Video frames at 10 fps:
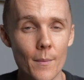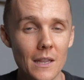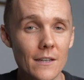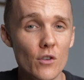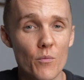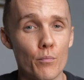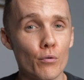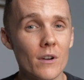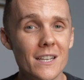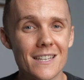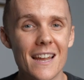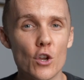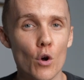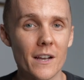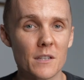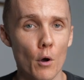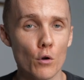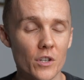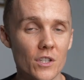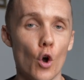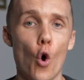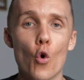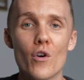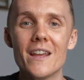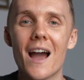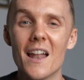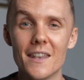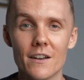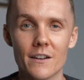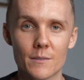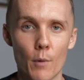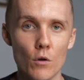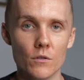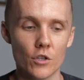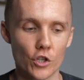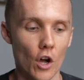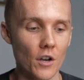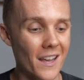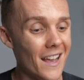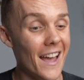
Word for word: unless you've preset your exposure to already underexpose the shot.